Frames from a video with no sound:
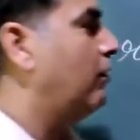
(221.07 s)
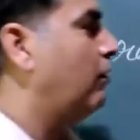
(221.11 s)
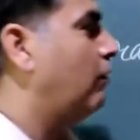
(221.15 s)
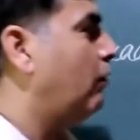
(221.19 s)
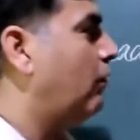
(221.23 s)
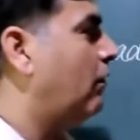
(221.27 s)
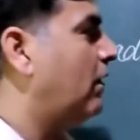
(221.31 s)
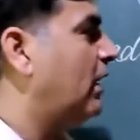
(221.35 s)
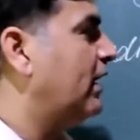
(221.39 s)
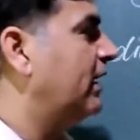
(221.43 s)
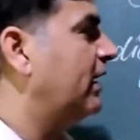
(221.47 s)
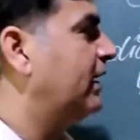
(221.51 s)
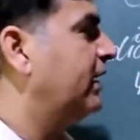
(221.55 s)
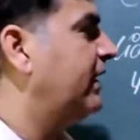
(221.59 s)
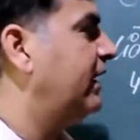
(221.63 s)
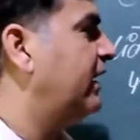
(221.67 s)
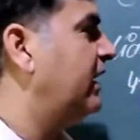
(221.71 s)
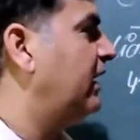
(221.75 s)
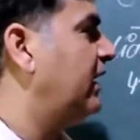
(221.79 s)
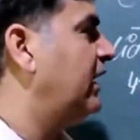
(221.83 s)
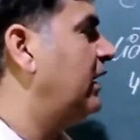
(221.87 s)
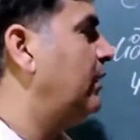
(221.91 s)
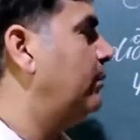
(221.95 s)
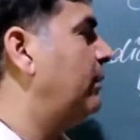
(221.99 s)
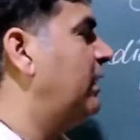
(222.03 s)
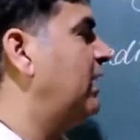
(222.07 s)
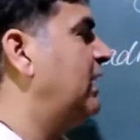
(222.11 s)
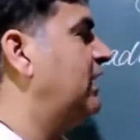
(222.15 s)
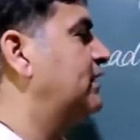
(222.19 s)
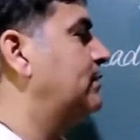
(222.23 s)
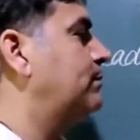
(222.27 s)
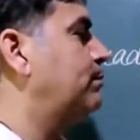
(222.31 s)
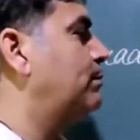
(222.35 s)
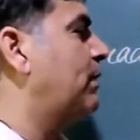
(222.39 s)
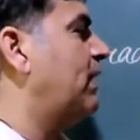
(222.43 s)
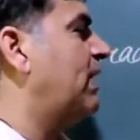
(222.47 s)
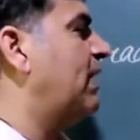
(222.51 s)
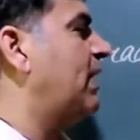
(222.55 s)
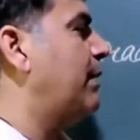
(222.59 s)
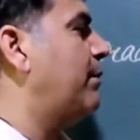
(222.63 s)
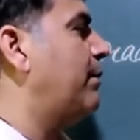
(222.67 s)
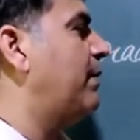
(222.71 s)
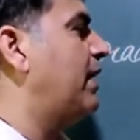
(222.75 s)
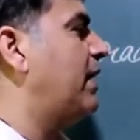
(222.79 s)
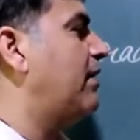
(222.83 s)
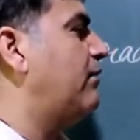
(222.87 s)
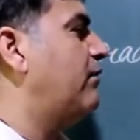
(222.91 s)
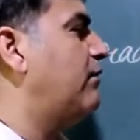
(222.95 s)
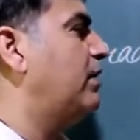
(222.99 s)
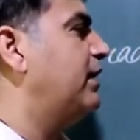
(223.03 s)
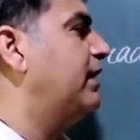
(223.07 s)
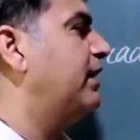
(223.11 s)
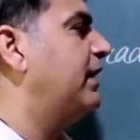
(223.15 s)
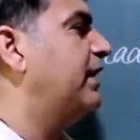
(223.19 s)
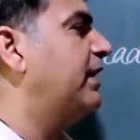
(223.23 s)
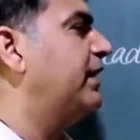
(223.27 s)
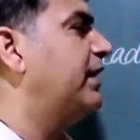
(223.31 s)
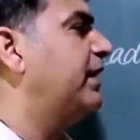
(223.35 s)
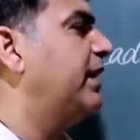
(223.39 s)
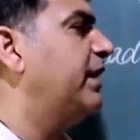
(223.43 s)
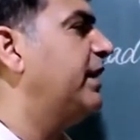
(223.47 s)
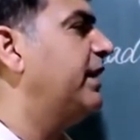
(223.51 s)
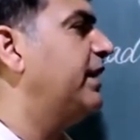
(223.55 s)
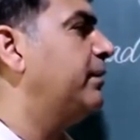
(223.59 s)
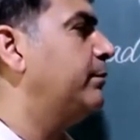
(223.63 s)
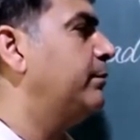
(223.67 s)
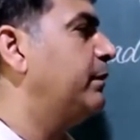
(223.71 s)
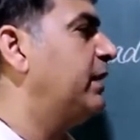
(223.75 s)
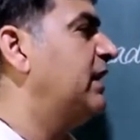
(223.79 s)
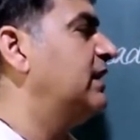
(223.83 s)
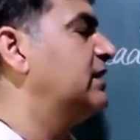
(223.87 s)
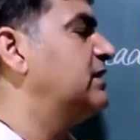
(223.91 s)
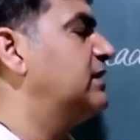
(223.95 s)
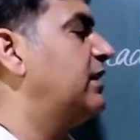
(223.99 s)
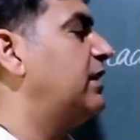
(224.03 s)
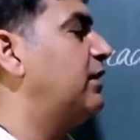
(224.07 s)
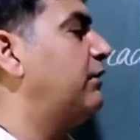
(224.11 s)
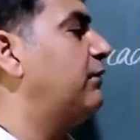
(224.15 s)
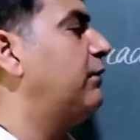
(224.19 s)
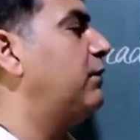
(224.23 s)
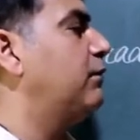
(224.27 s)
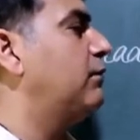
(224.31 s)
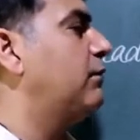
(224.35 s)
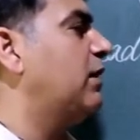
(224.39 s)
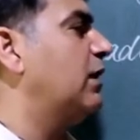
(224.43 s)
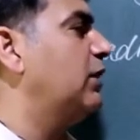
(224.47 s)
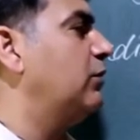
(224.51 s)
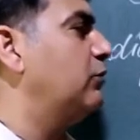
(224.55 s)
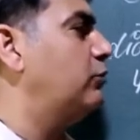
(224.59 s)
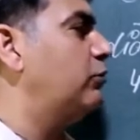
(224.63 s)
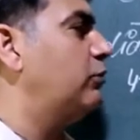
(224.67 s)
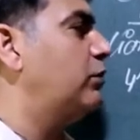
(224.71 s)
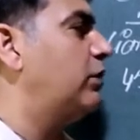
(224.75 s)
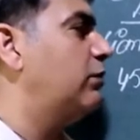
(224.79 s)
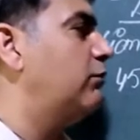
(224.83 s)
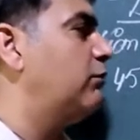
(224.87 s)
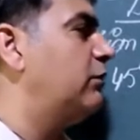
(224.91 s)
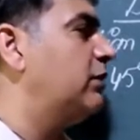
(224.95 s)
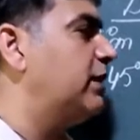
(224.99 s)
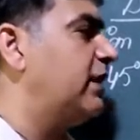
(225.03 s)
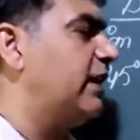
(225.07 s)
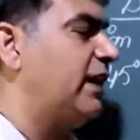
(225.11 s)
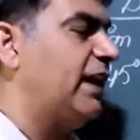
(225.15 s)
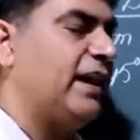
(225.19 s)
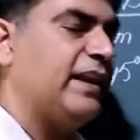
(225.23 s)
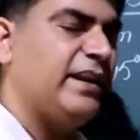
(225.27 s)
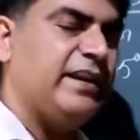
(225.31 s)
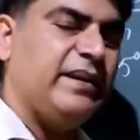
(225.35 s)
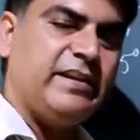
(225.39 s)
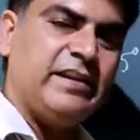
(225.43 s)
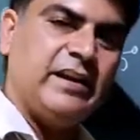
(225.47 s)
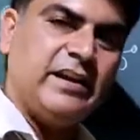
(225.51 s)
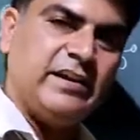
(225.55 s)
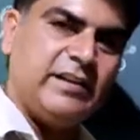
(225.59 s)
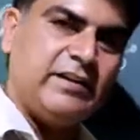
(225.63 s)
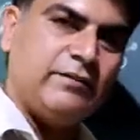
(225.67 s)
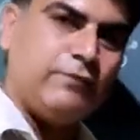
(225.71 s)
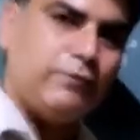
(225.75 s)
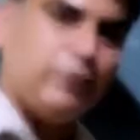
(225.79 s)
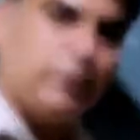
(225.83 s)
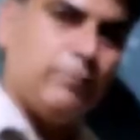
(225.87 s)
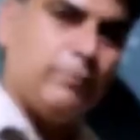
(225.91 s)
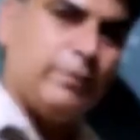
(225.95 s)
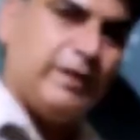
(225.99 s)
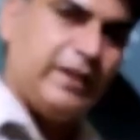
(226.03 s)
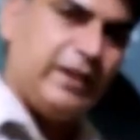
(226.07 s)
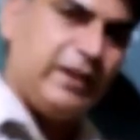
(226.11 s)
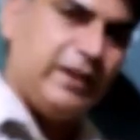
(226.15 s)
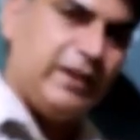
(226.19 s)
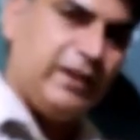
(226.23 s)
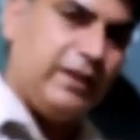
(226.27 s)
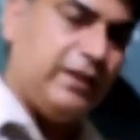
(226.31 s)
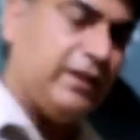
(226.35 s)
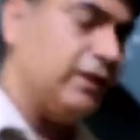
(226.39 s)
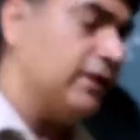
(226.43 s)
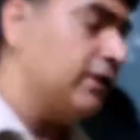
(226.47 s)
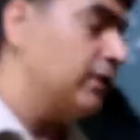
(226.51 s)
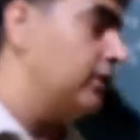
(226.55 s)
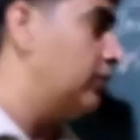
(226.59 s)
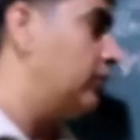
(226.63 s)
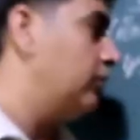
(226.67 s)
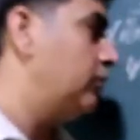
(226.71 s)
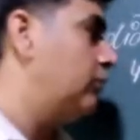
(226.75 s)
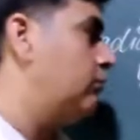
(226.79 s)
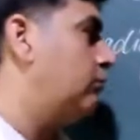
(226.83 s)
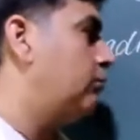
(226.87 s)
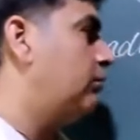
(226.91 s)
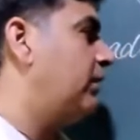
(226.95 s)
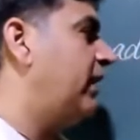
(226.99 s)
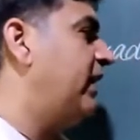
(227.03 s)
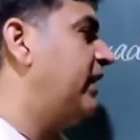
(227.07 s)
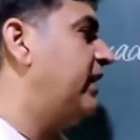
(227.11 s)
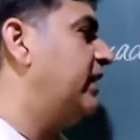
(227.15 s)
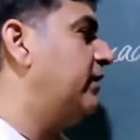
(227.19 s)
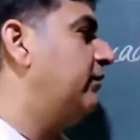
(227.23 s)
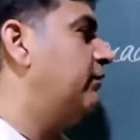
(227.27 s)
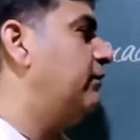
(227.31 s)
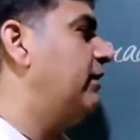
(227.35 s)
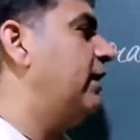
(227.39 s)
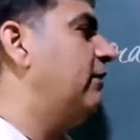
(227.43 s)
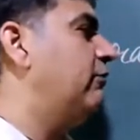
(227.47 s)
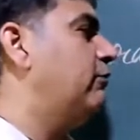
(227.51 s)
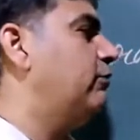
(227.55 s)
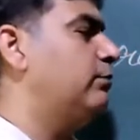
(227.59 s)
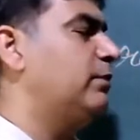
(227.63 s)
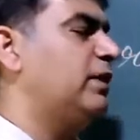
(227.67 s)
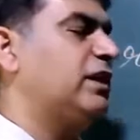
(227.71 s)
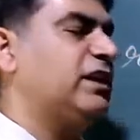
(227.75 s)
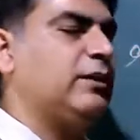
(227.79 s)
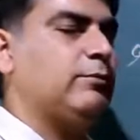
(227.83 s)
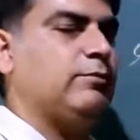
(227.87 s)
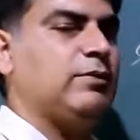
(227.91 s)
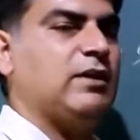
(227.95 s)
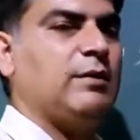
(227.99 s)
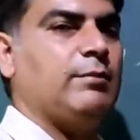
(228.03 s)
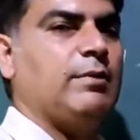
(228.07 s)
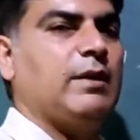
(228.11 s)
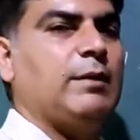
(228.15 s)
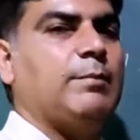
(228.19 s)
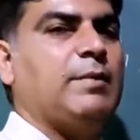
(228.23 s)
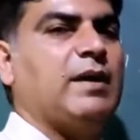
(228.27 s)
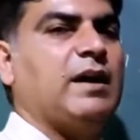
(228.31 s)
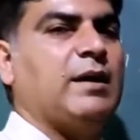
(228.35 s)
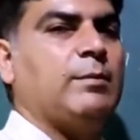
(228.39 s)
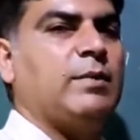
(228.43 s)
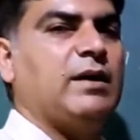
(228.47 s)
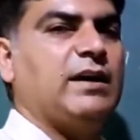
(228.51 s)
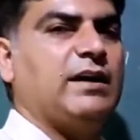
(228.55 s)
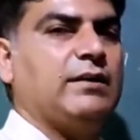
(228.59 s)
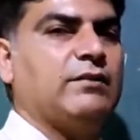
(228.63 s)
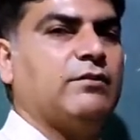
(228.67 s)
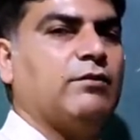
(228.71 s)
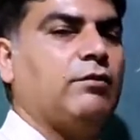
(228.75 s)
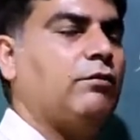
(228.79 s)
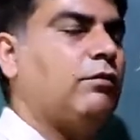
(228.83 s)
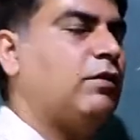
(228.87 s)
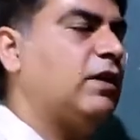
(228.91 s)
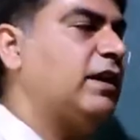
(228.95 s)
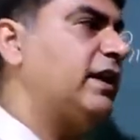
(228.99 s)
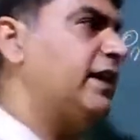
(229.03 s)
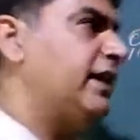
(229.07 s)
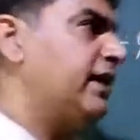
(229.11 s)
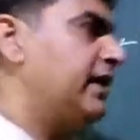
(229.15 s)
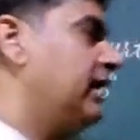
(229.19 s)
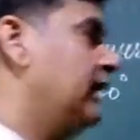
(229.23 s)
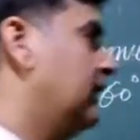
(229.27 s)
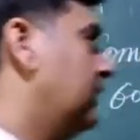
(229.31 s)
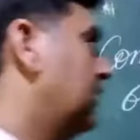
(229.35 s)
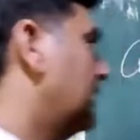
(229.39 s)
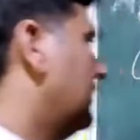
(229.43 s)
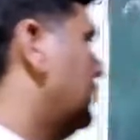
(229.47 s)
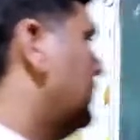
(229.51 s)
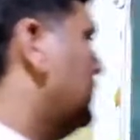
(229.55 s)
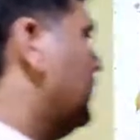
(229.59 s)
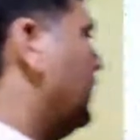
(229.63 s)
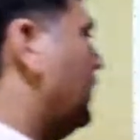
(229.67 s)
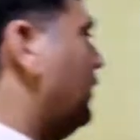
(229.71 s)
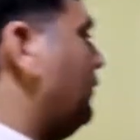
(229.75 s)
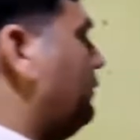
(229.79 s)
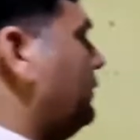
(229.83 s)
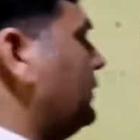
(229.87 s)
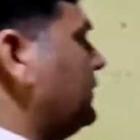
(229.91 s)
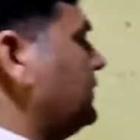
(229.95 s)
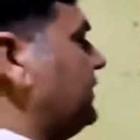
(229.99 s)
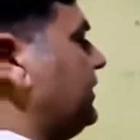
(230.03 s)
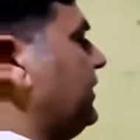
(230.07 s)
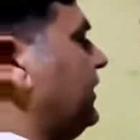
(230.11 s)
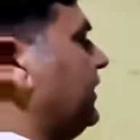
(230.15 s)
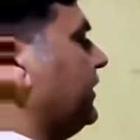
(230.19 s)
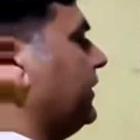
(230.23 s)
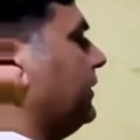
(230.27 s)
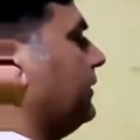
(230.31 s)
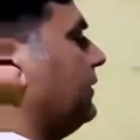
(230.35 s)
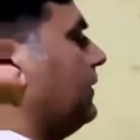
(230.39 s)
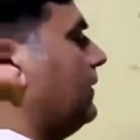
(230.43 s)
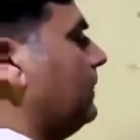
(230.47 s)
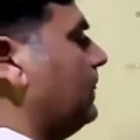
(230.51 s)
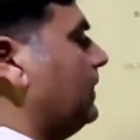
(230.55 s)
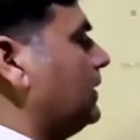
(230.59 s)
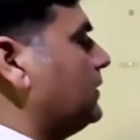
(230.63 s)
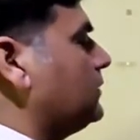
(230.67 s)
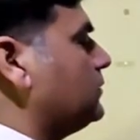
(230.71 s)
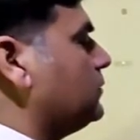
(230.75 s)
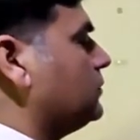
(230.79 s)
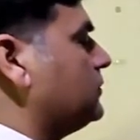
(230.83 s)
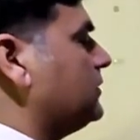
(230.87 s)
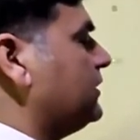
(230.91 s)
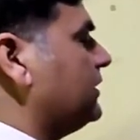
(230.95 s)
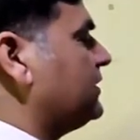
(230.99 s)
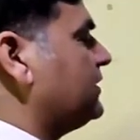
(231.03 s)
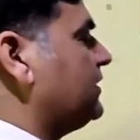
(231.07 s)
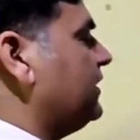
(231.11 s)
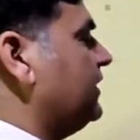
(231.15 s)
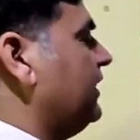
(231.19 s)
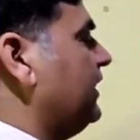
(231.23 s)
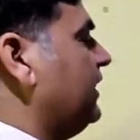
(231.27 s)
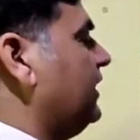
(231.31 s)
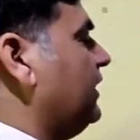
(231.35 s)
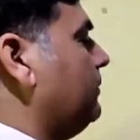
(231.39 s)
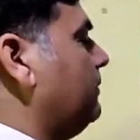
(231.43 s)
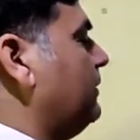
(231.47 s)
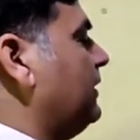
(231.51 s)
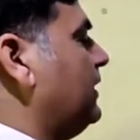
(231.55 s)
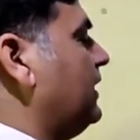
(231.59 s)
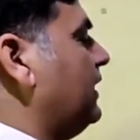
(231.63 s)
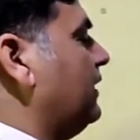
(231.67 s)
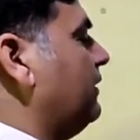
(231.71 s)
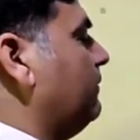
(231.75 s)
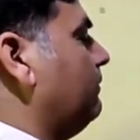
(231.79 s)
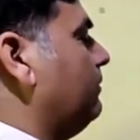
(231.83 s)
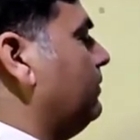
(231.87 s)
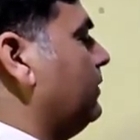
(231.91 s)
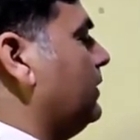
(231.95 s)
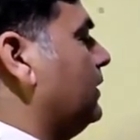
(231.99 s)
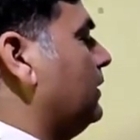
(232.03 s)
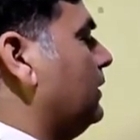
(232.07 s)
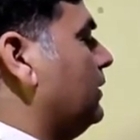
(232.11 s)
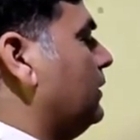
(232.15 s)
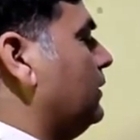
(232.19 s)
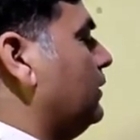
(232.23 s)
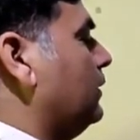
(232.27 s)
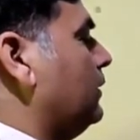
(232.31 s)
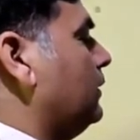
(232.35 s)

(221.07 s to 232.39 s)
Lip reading: 1 degree means pi by 180 radian. Means if we want to convert any data from degree to radian we have to multiply by pi by 180. If you see here, so 60 degree become